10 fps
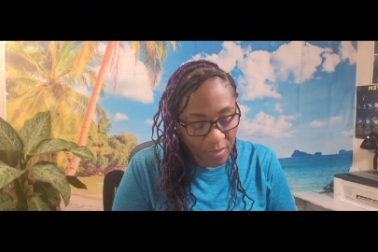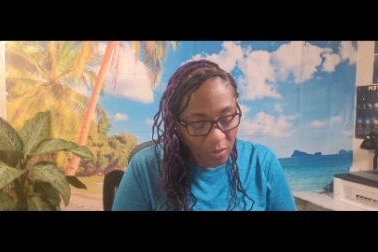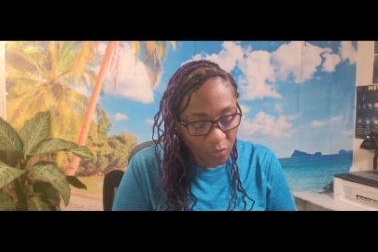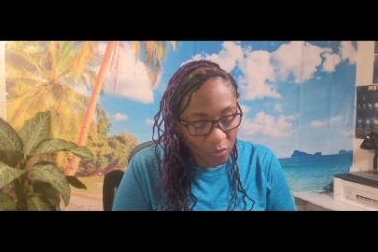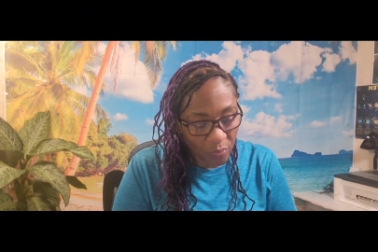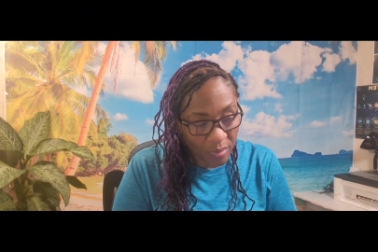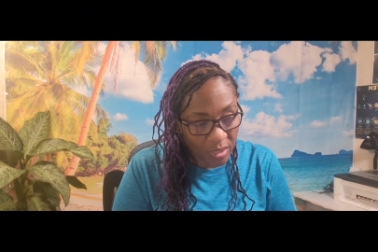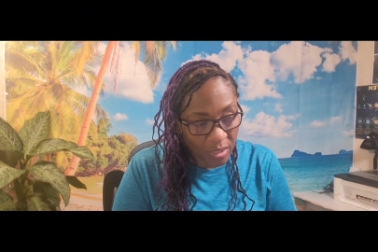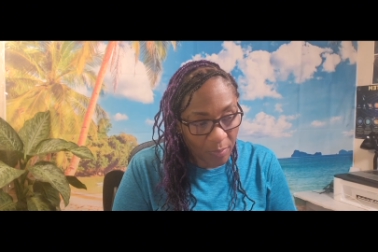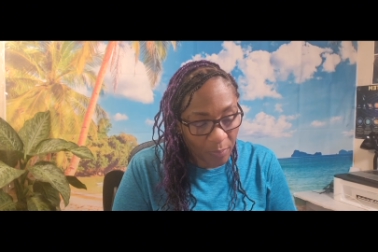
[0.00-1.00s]
They could
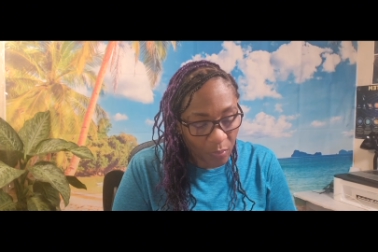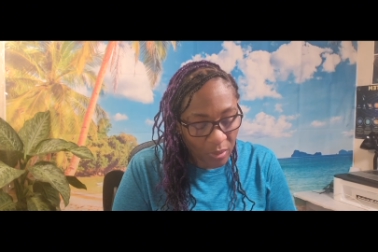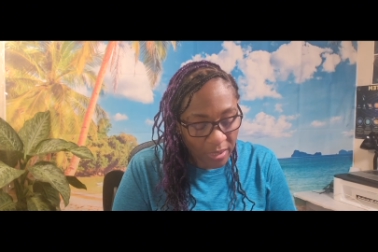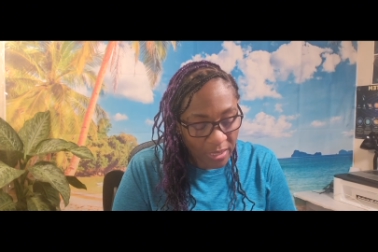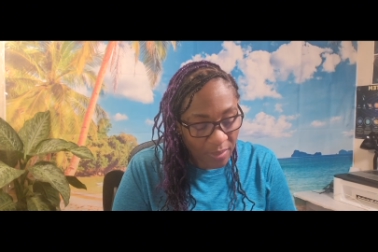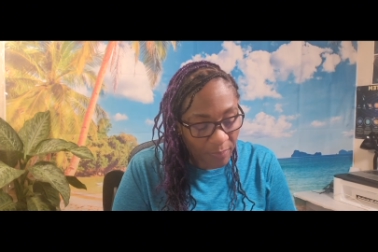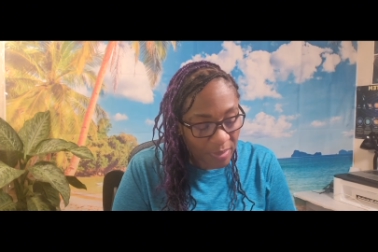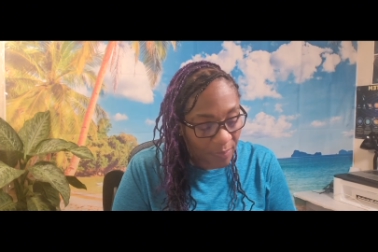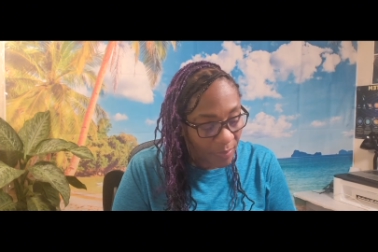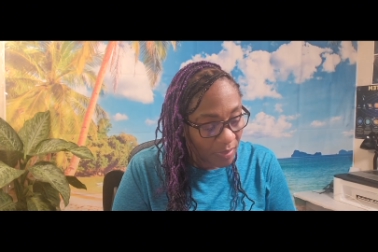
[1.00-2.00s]
be bullying
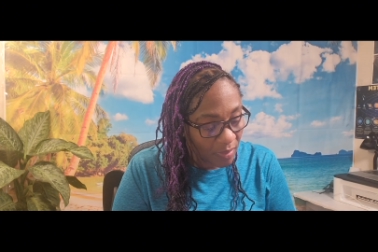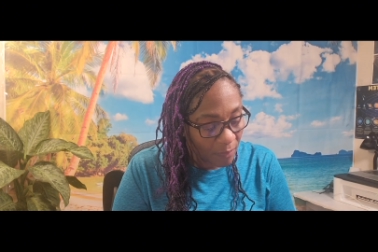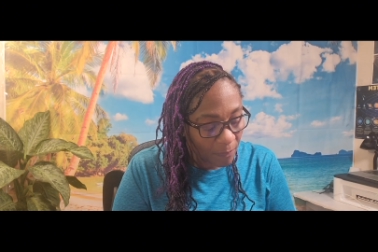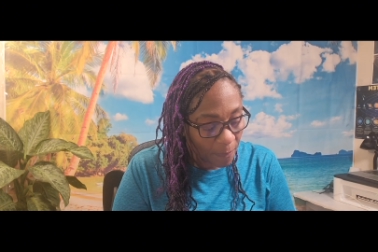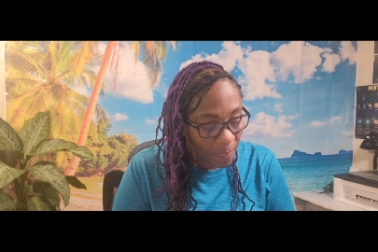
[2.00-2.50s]
people,